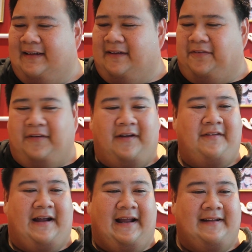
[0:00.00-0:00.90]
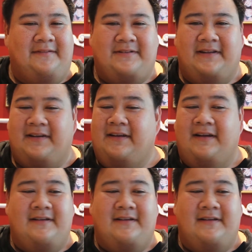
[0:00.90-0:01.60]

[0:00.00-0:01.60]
a few other items here.